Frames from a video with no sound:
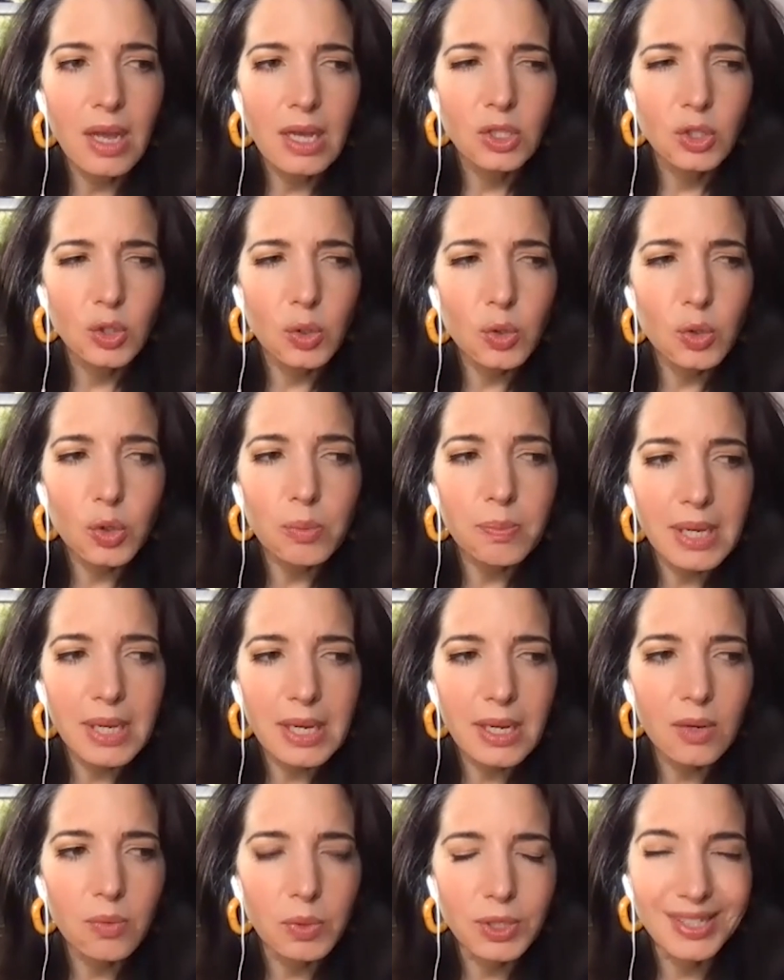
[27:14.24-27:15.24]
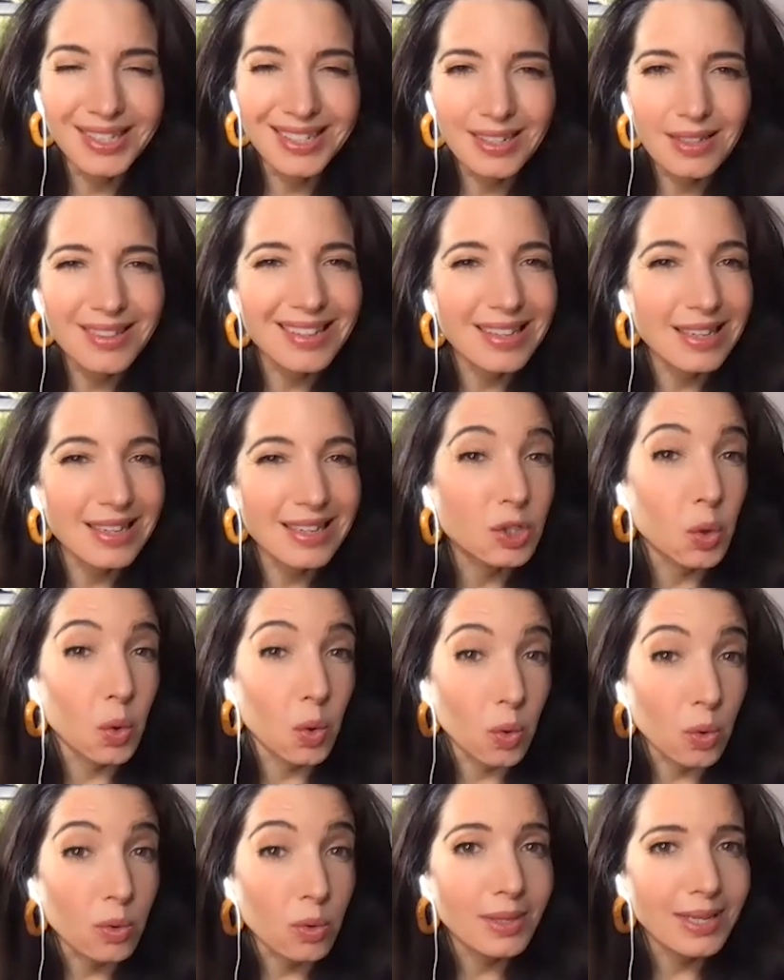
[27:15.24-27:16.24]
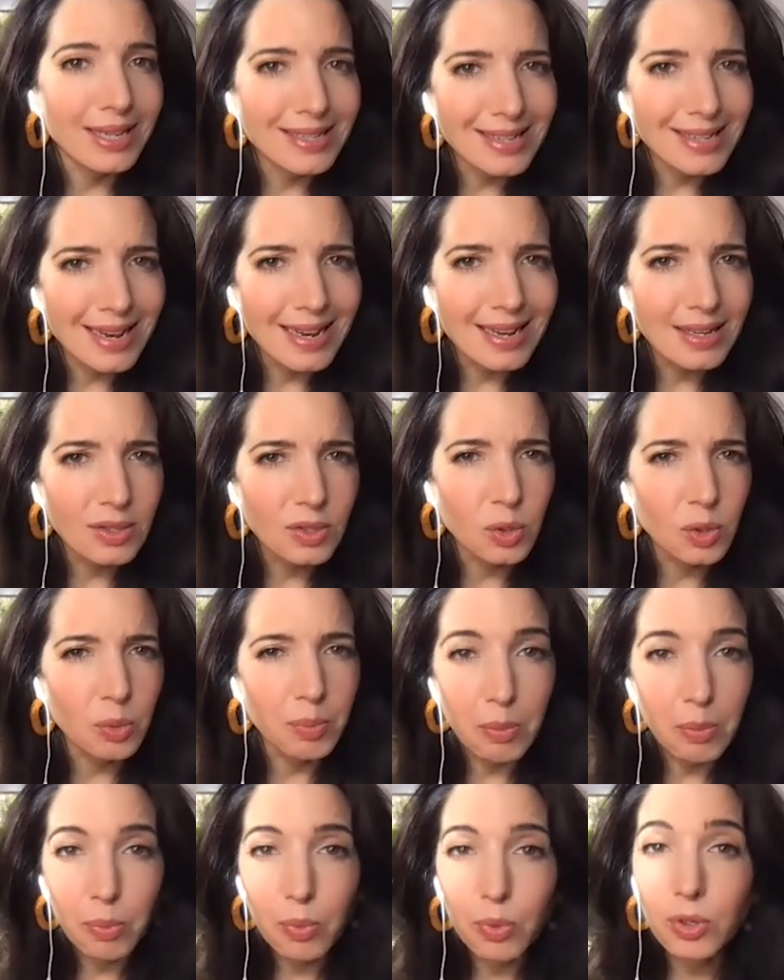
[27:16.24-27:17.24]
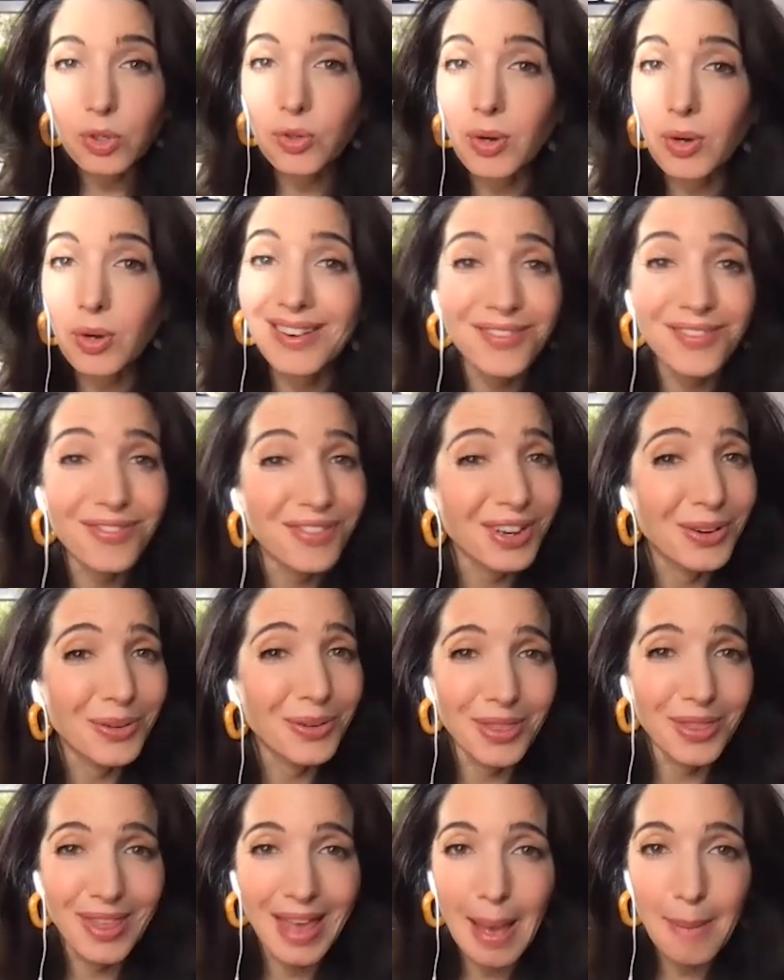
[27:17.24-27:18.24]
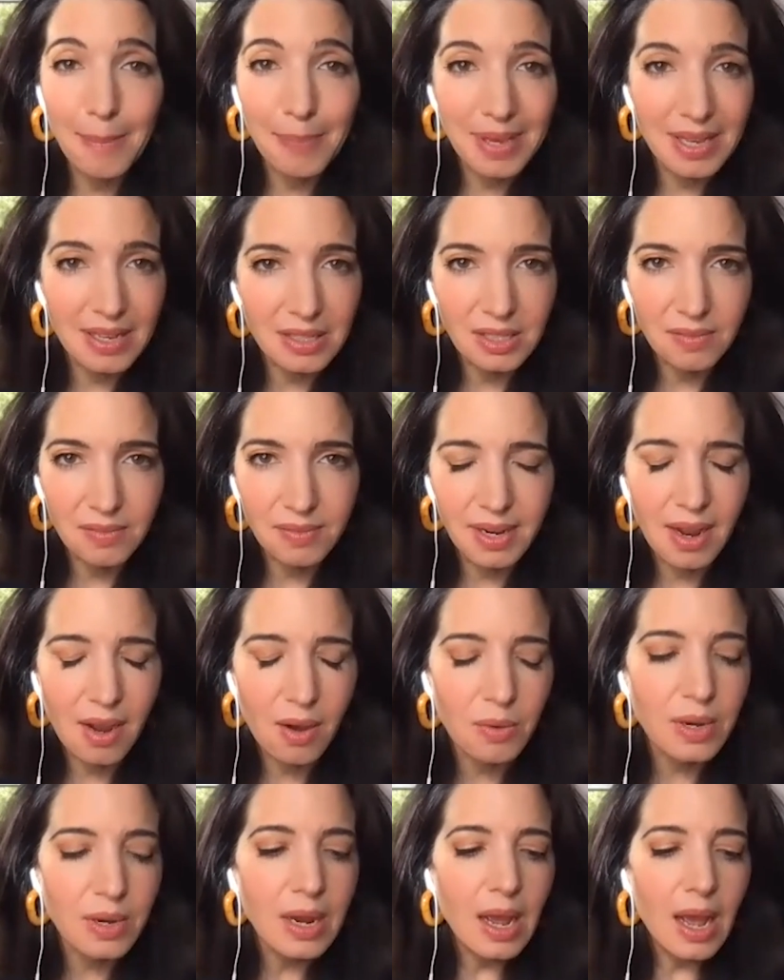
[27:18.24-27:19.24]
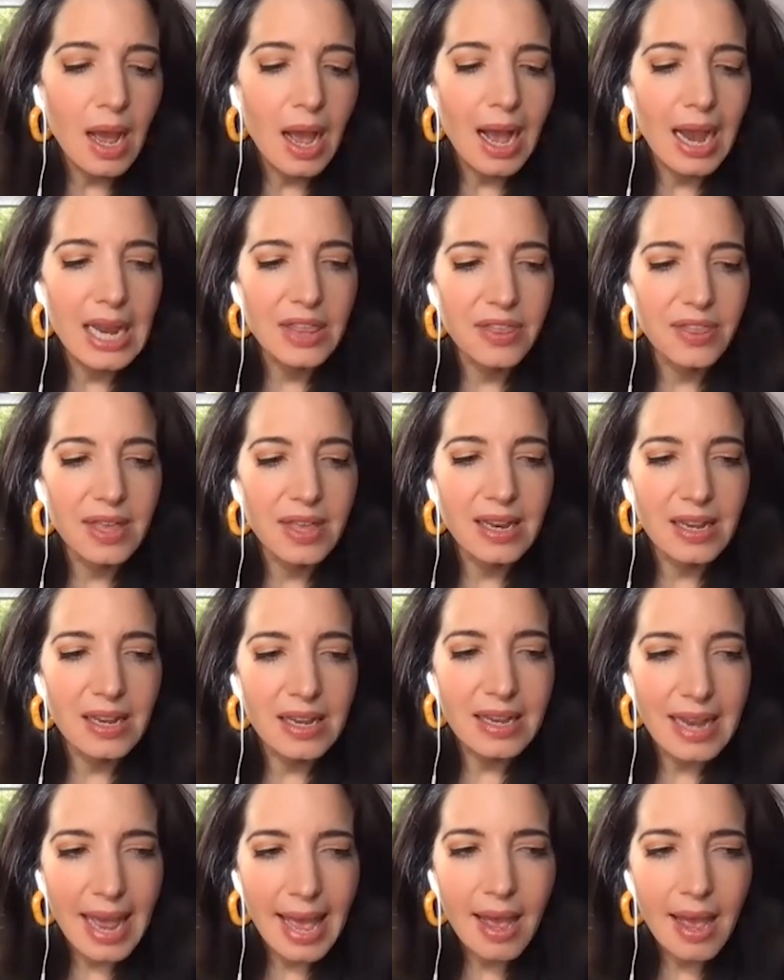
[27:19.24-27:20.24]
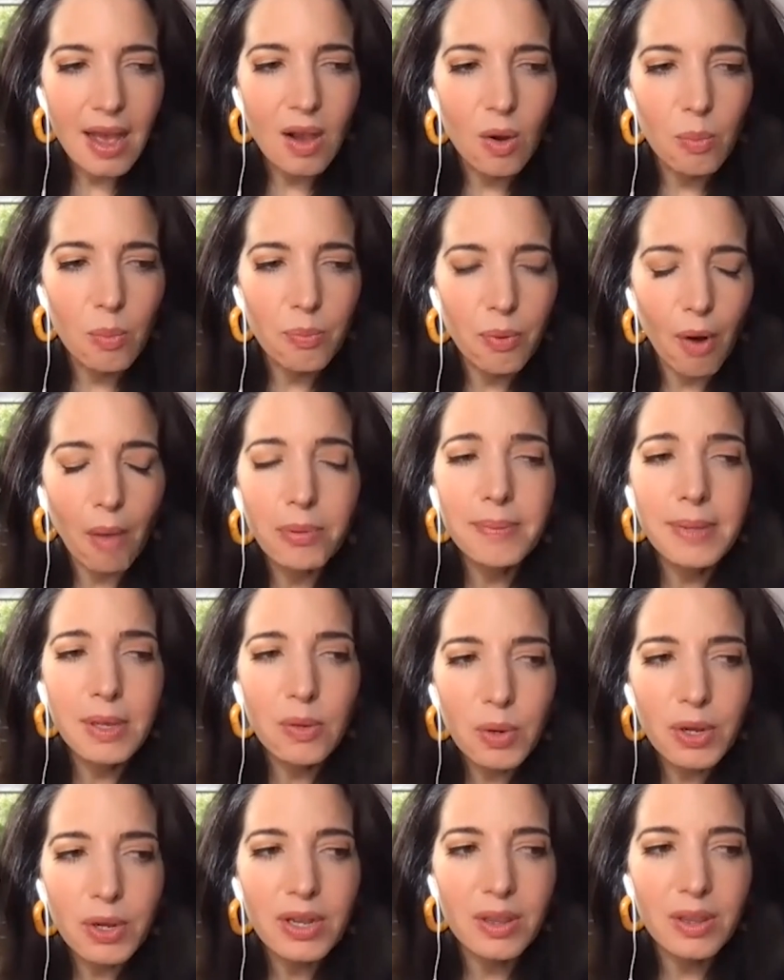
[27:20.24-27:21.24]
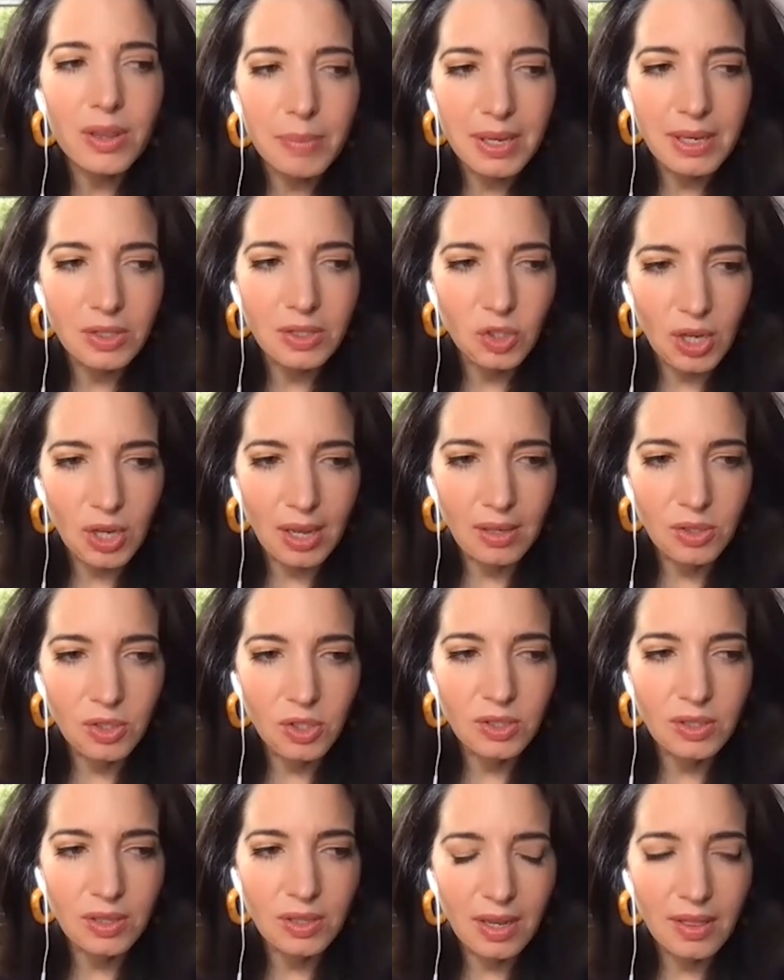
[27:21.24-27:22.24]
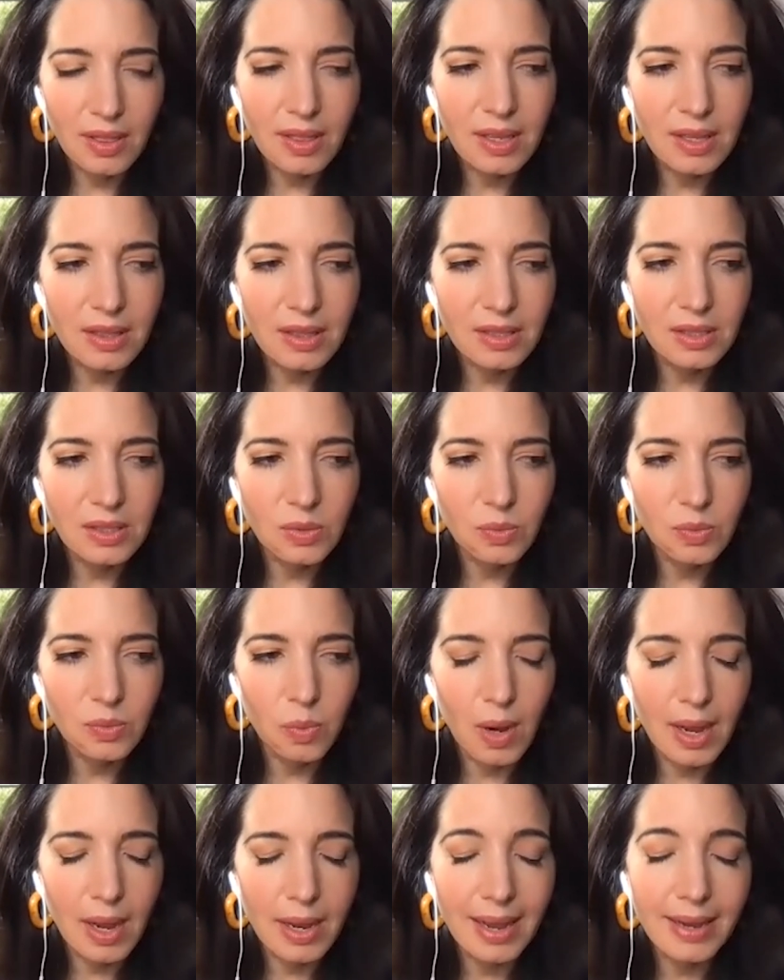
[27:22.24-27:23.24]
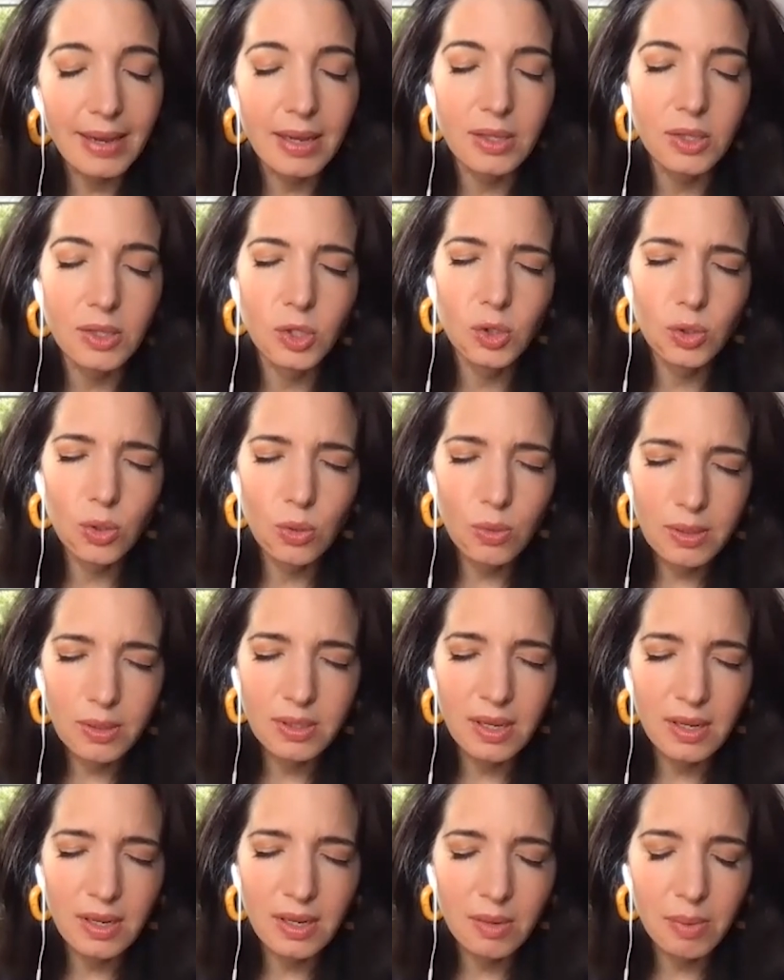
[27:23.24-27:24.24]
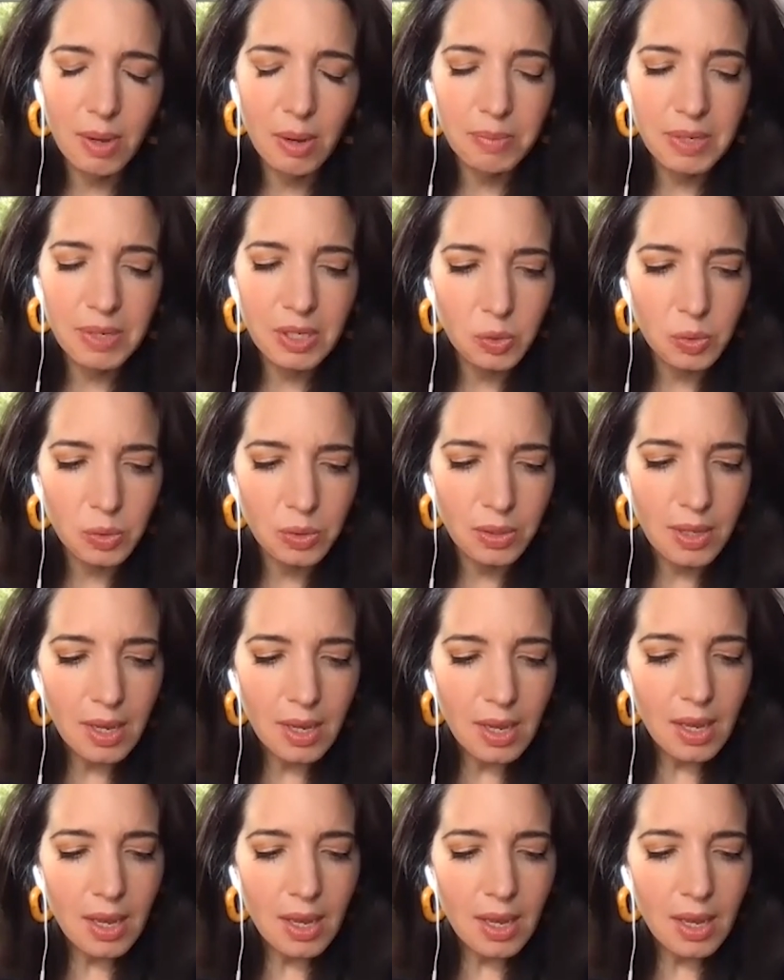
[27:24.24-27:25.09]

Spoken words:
Social media was still in its early days, so people were trying to figure that piece of it out. I think now, probably one of the biggest challenges, and I think this is why I get so excited about B School,